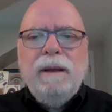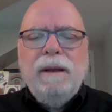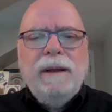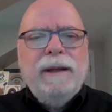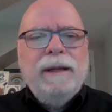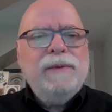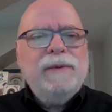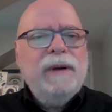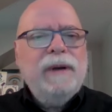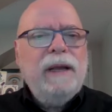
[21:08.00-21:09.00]
And that's
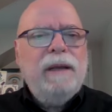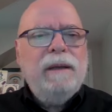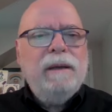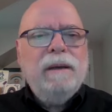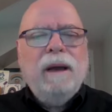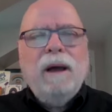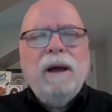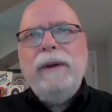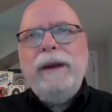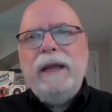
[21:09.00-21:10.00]
really
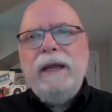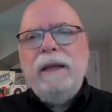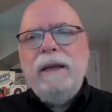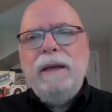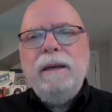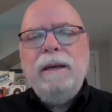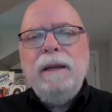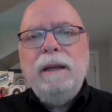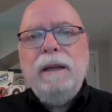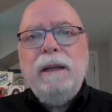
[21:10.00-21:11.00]
all we need
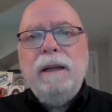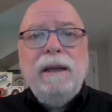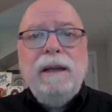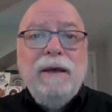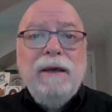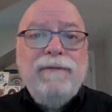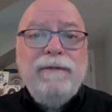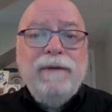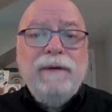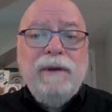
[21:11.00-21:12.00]
if
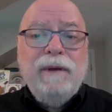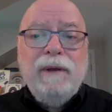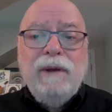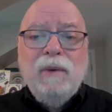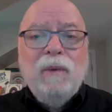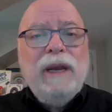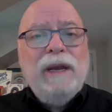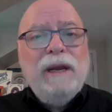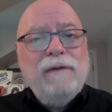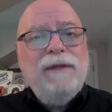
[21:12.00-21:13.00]
we
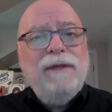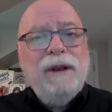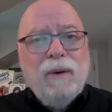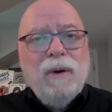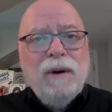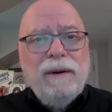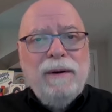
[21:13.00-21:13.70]
love the Lord,